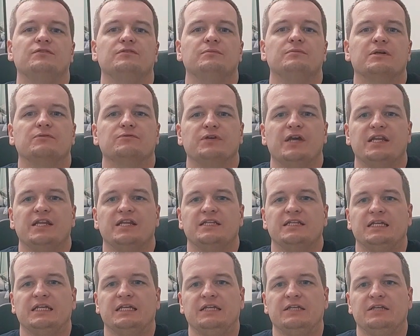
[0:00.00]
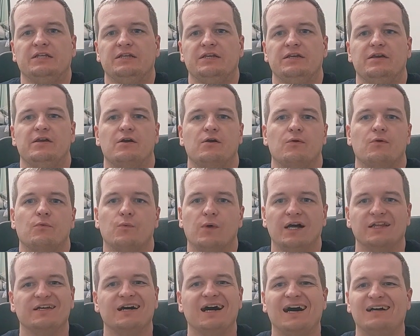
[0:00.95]
to be created in year
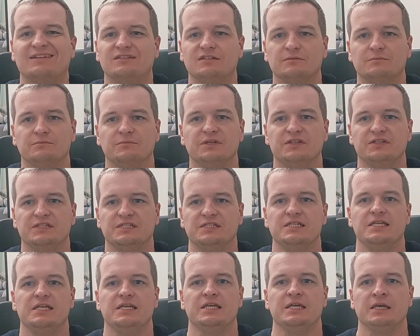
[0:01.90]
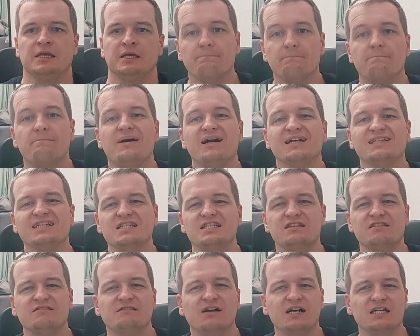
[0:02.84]
100 BC, but this
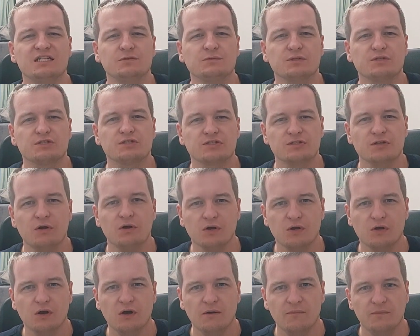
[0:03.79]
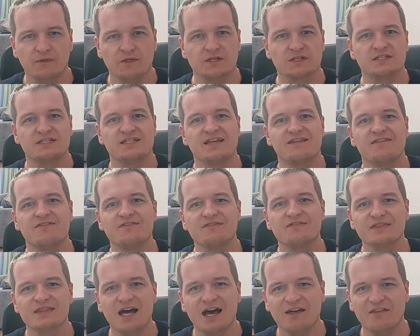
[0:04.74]
device was so complex that
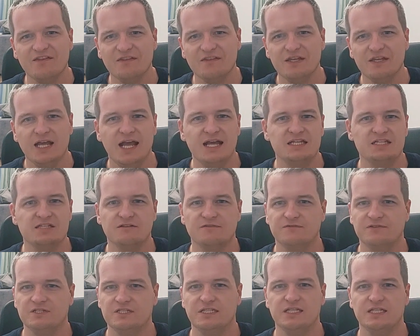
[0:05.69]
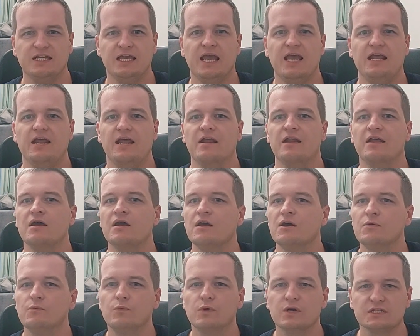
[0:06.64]
nothing as sophisticated
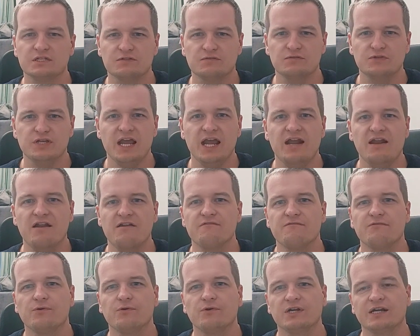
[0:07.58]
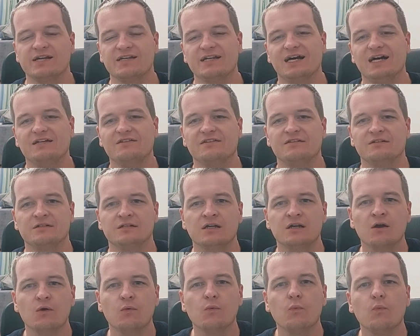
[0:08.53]
was created for another
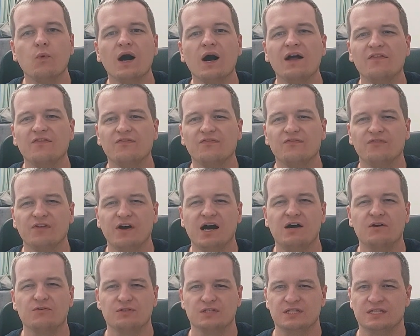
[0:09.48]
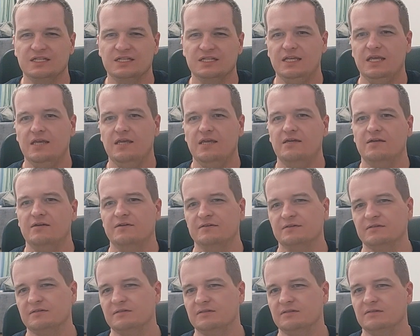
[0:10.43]
1000
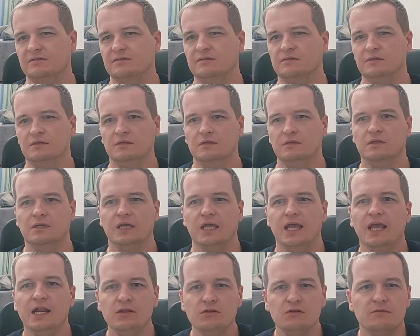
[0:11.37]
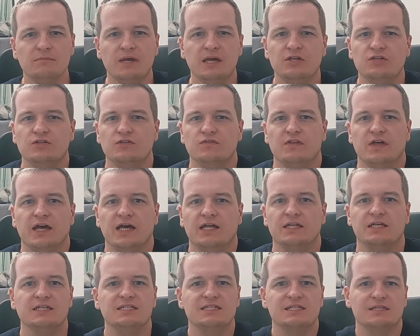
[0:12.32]
years. Can you imagine
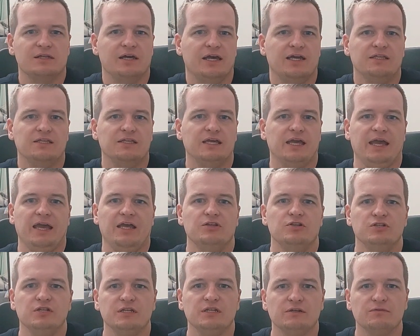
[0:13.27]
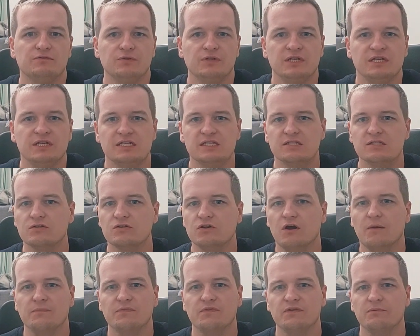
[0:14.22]
that? It's like the ancient Greeks
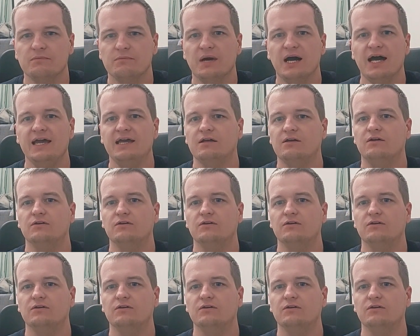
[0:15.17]
dropped the mic